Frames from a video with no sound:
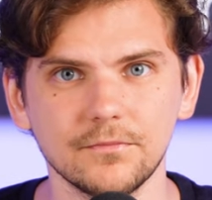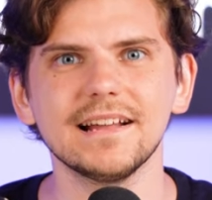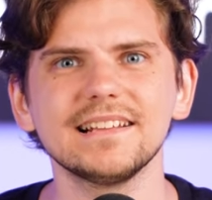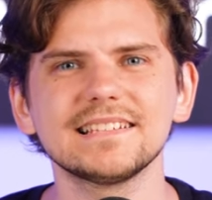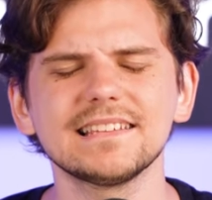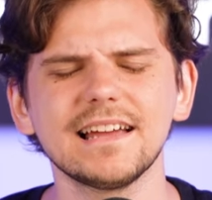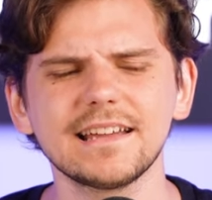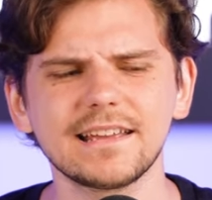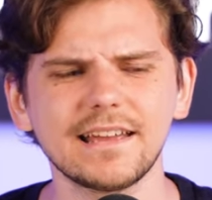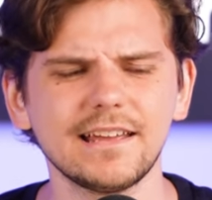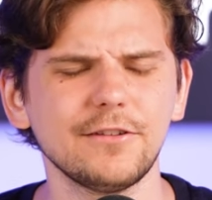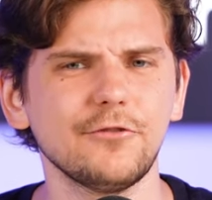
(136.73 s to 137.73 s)
It's
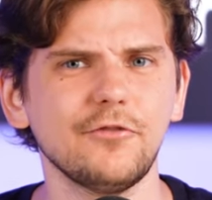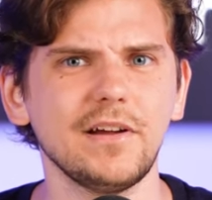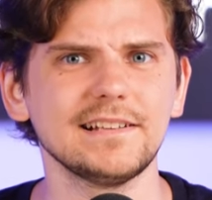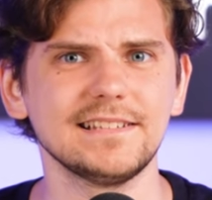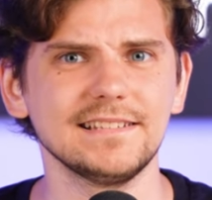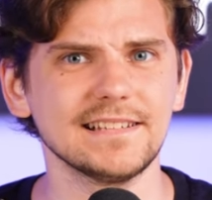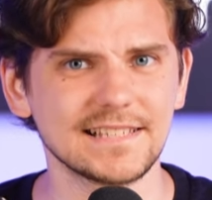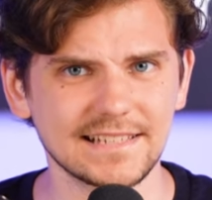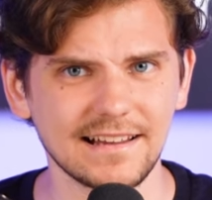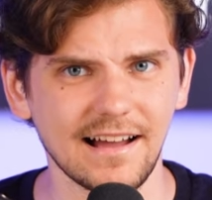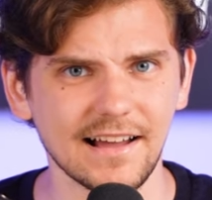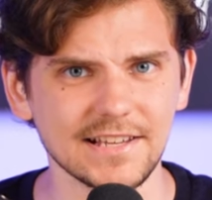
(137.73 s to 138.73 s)
like a fancy
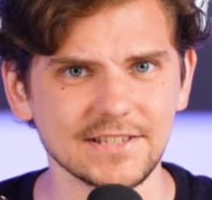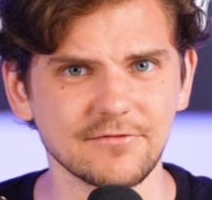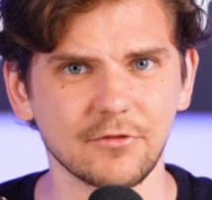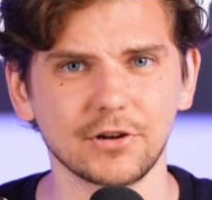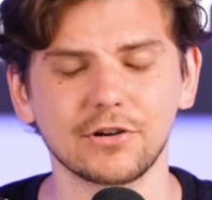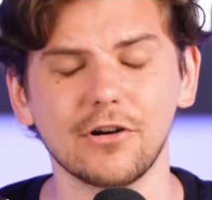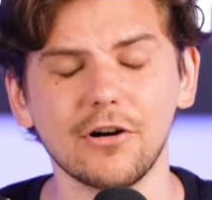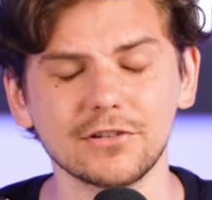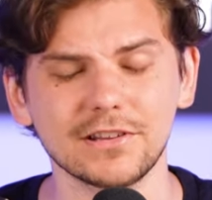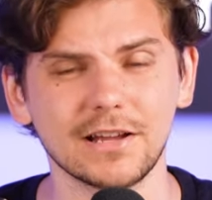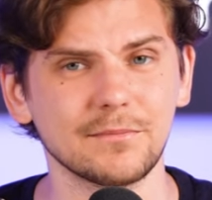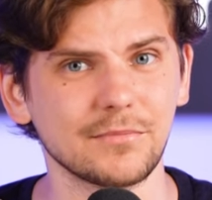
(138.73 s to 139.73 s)
disguise for your
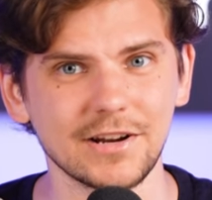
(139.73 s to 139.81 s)
online